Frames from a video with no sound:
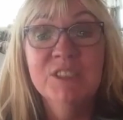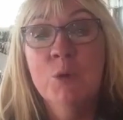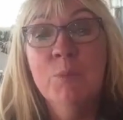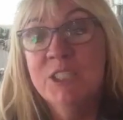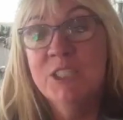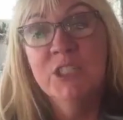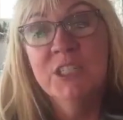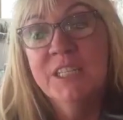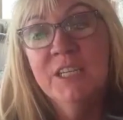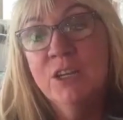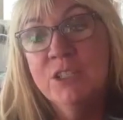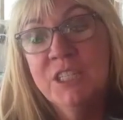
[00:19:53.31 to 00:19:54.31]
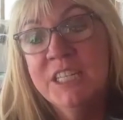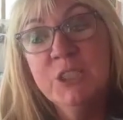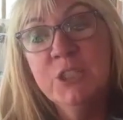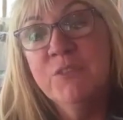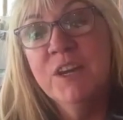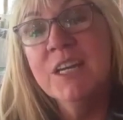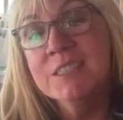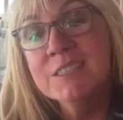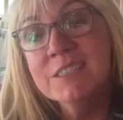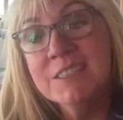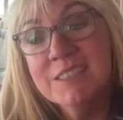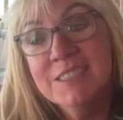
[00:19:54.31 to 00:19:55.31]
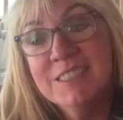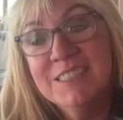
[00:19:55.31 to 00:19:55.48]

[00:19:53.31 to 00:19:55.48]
so much to each of us.